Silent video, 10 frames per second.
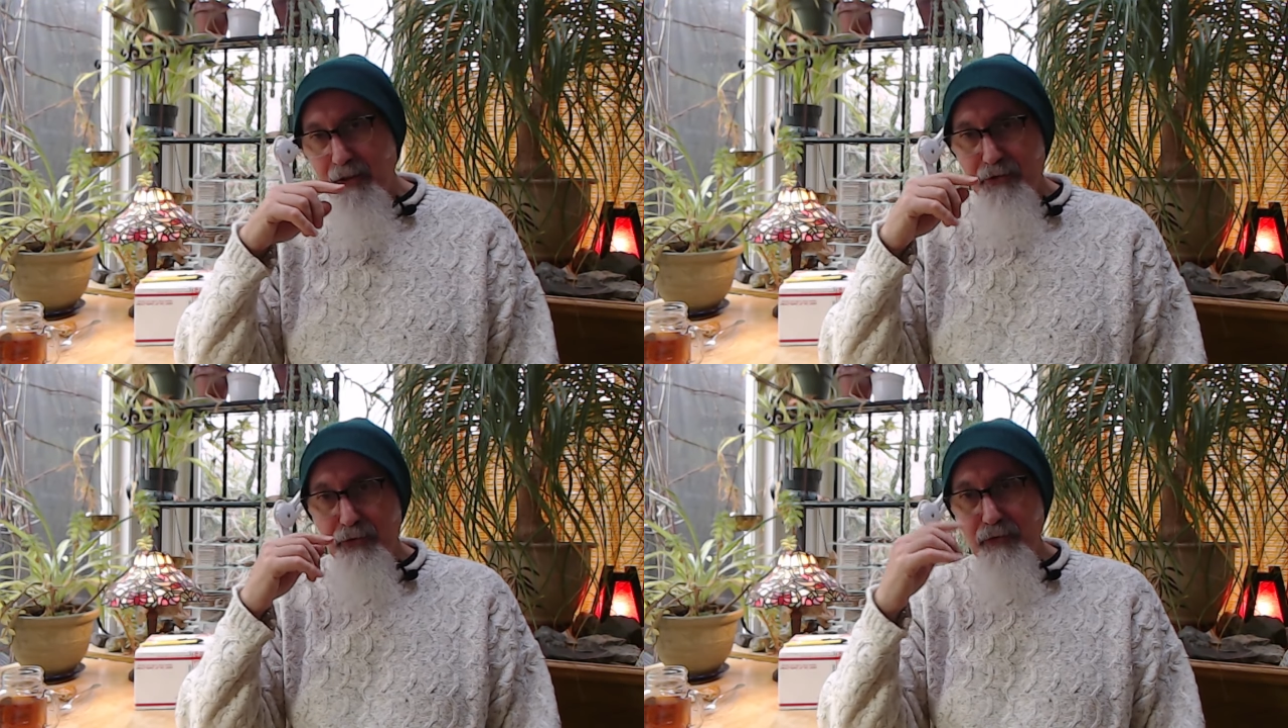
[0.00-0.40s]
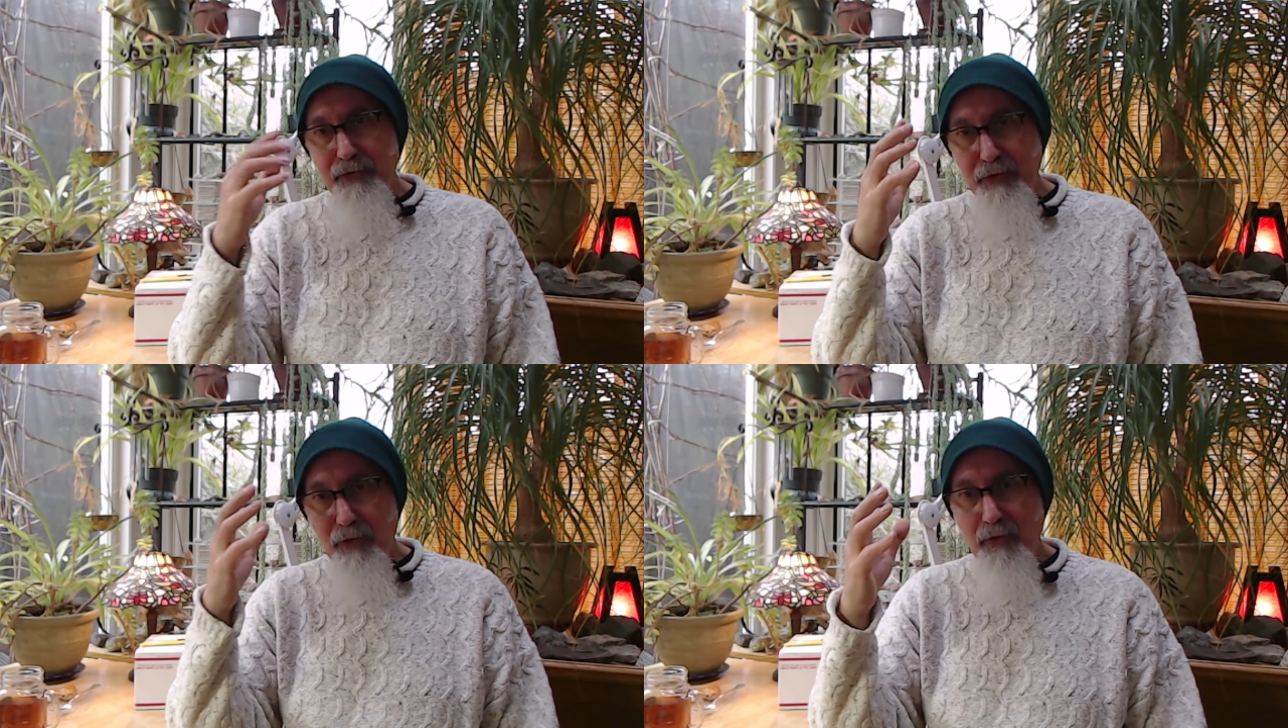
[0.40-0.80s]
So
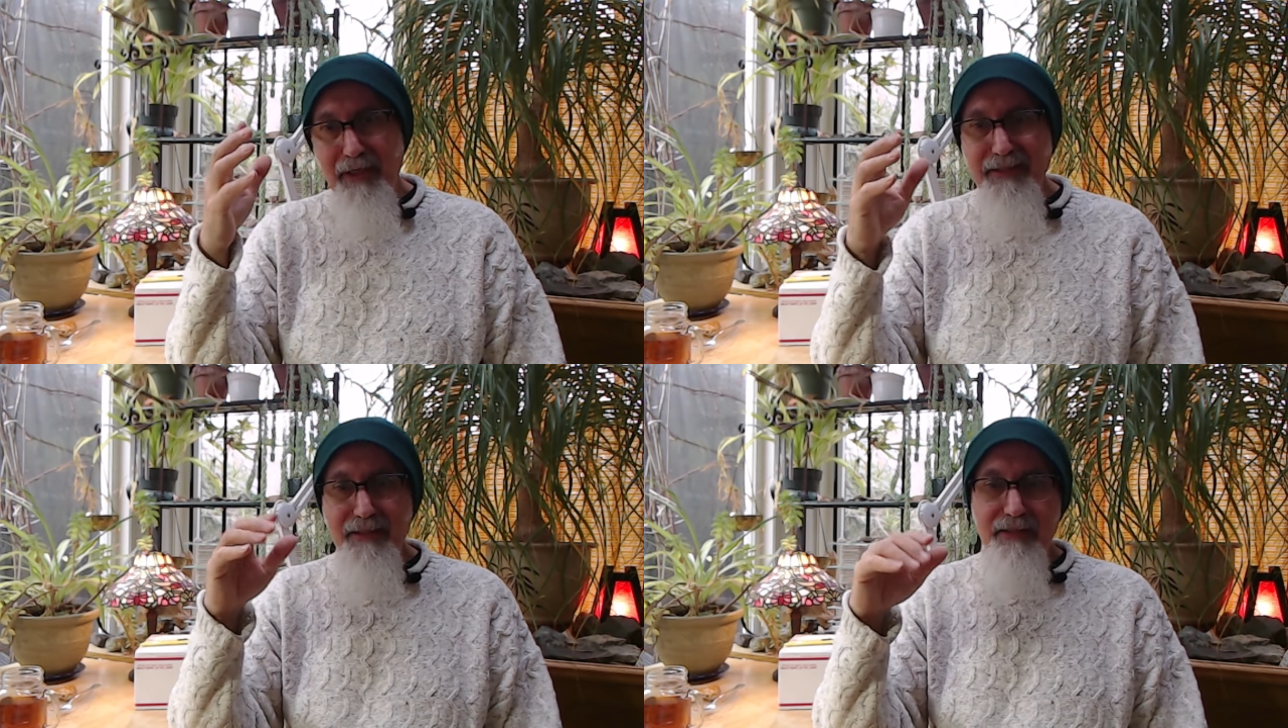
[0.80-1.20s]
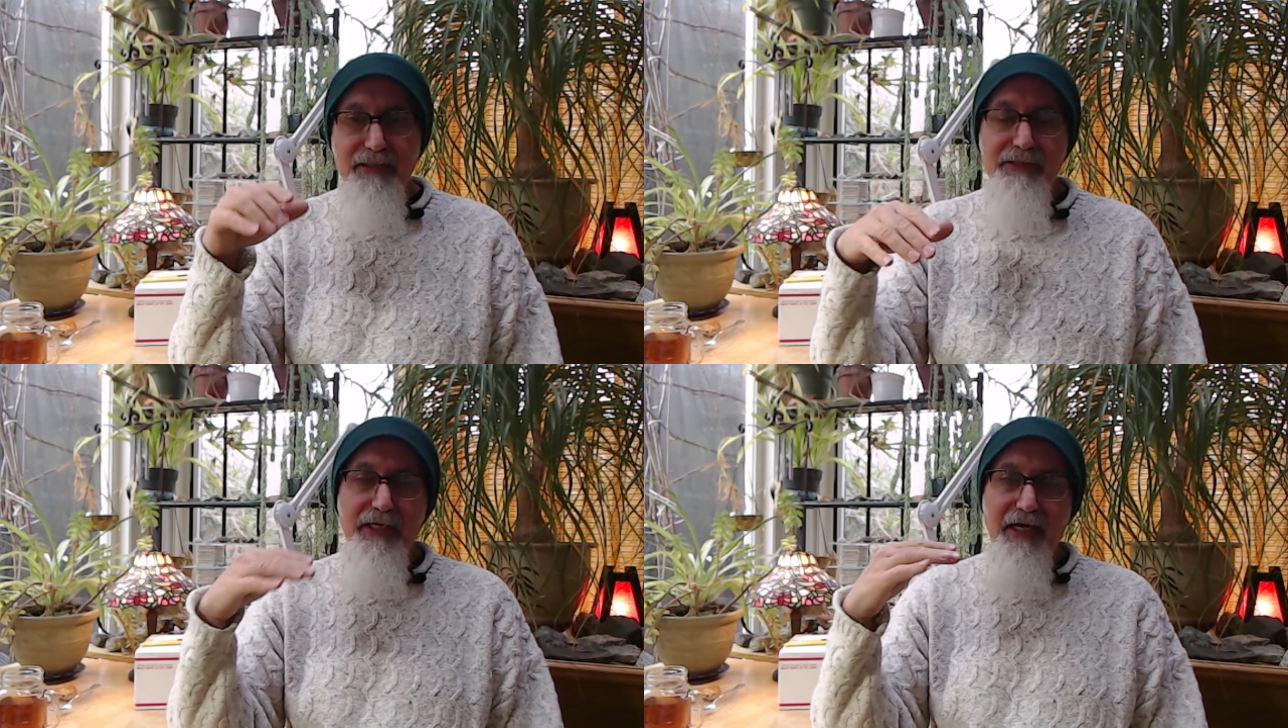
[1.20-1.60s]
their whole idea
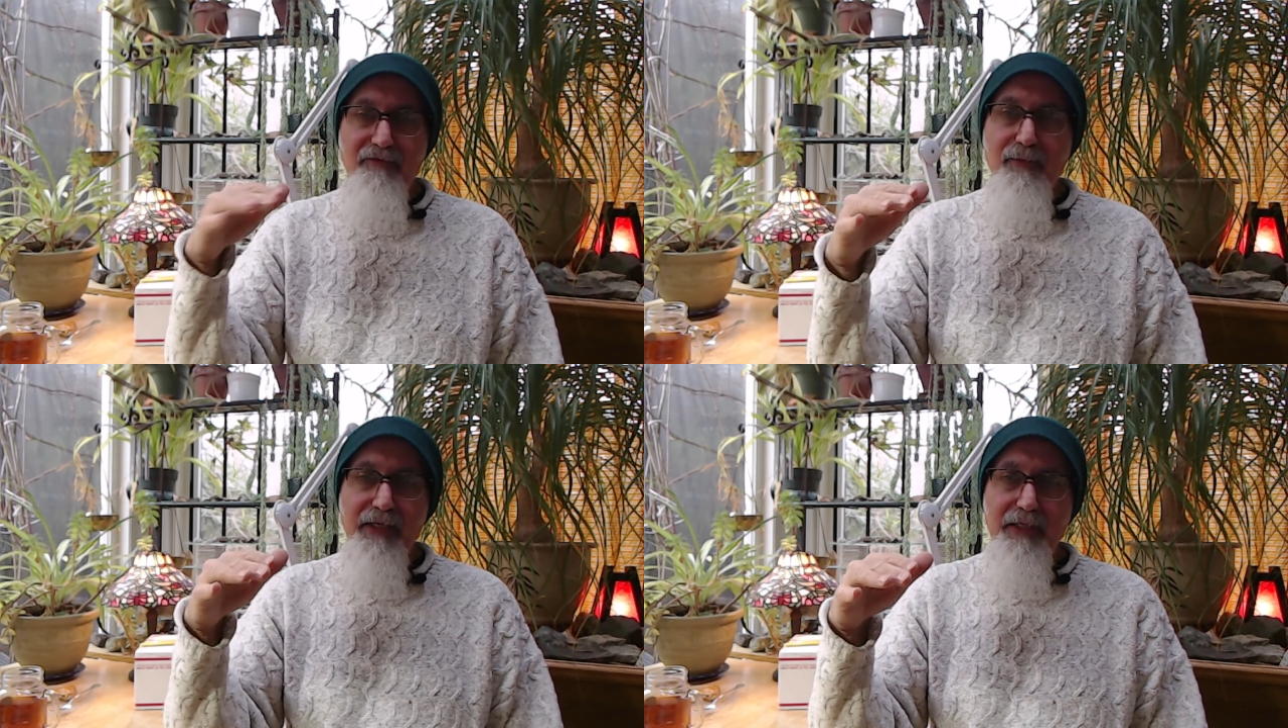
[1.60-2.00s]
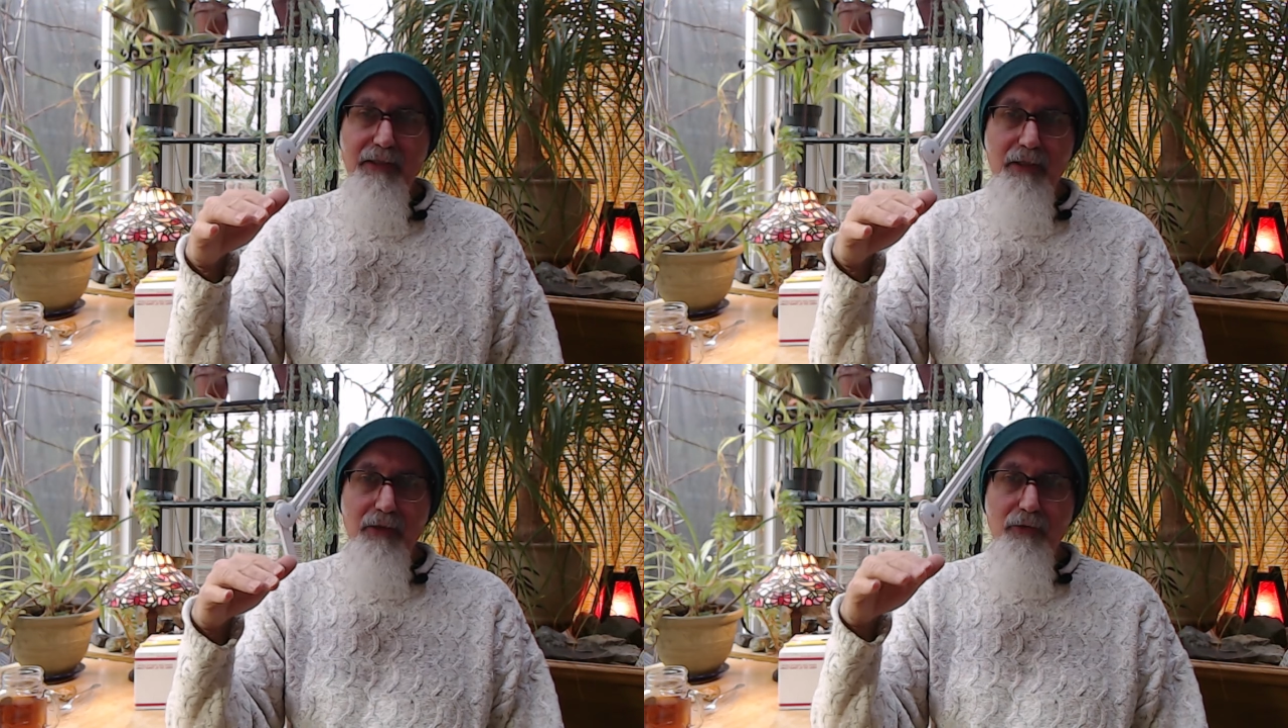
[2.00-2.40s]
is
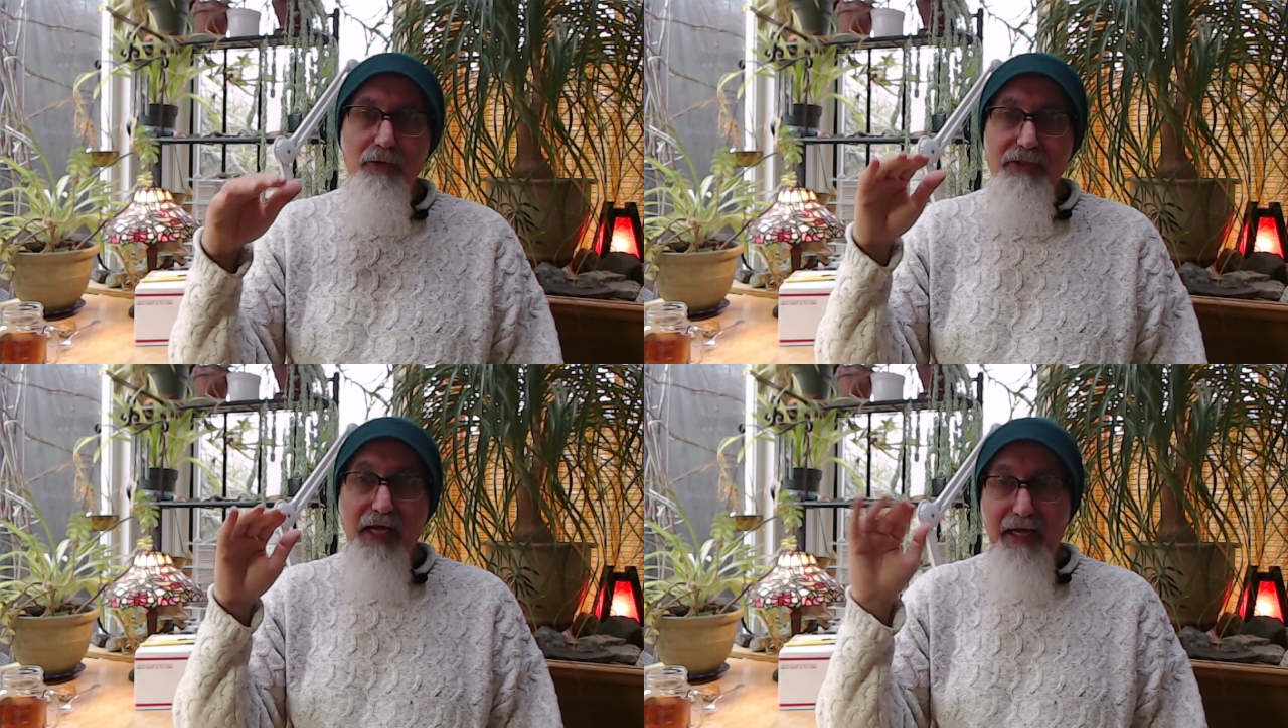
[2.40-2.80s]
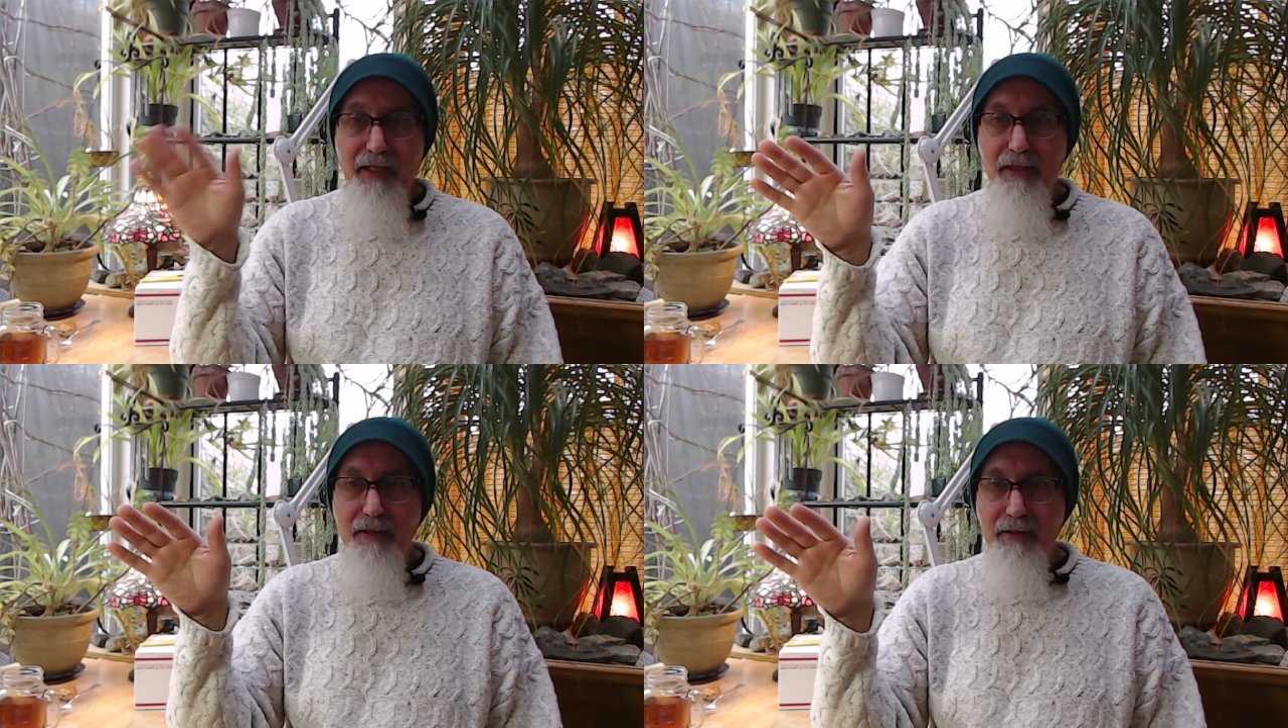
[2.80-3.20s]
everybody goes to
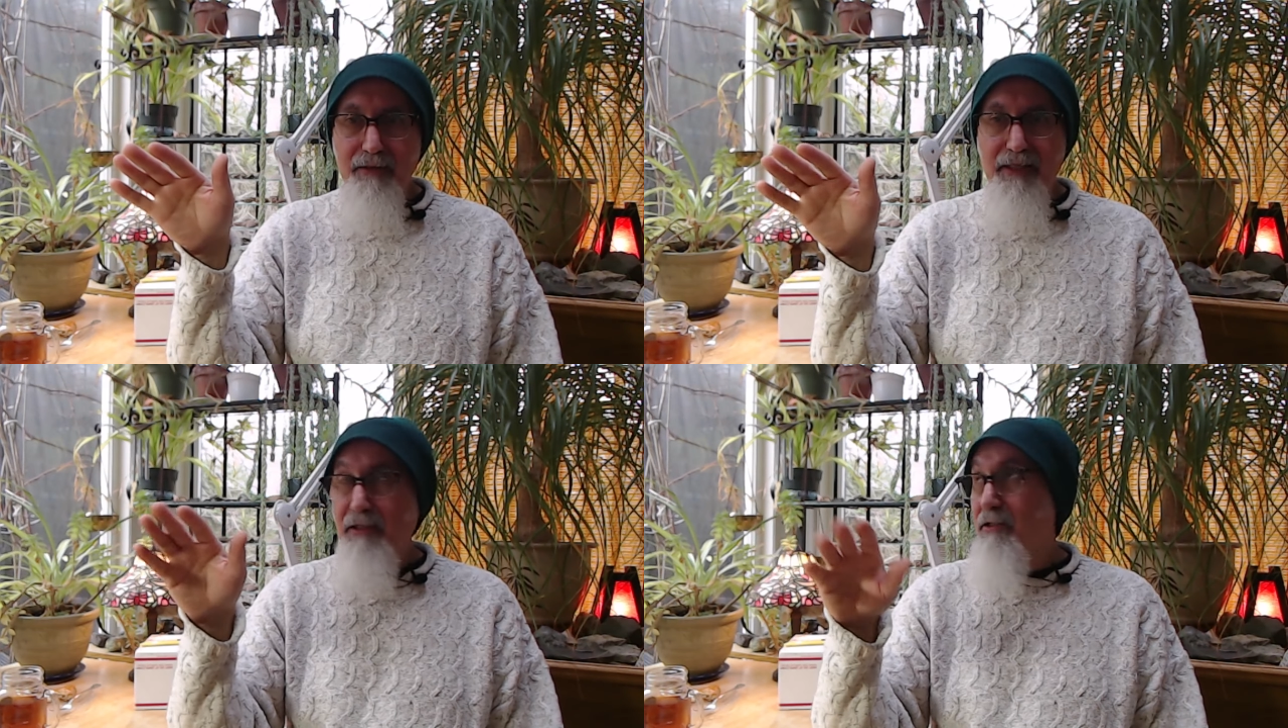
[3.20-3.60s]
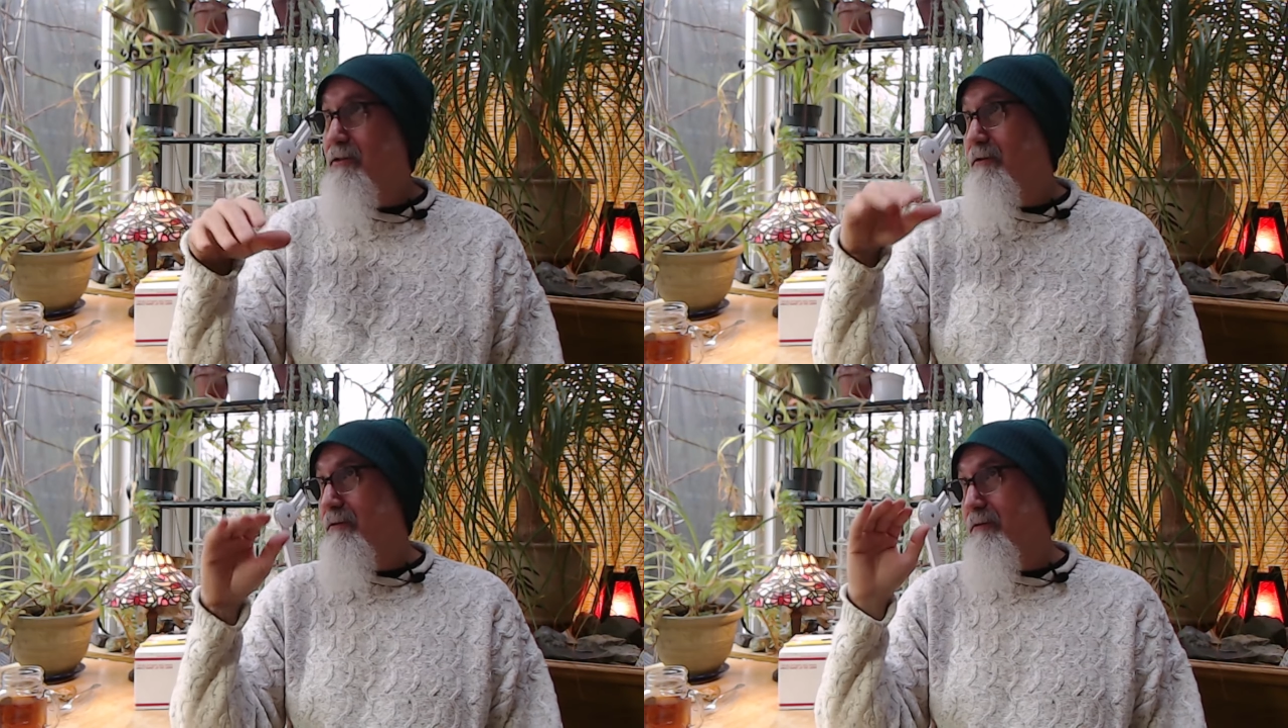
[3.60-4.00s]
hell that
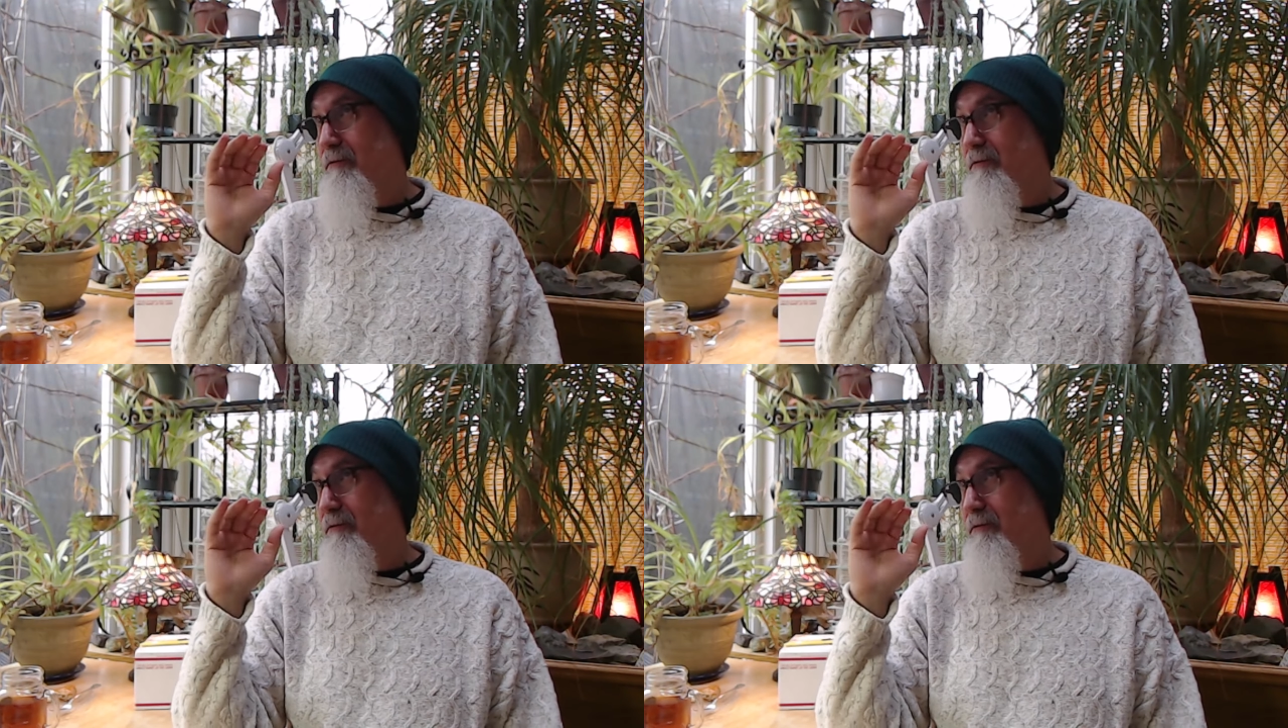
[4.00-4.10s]
doesn't,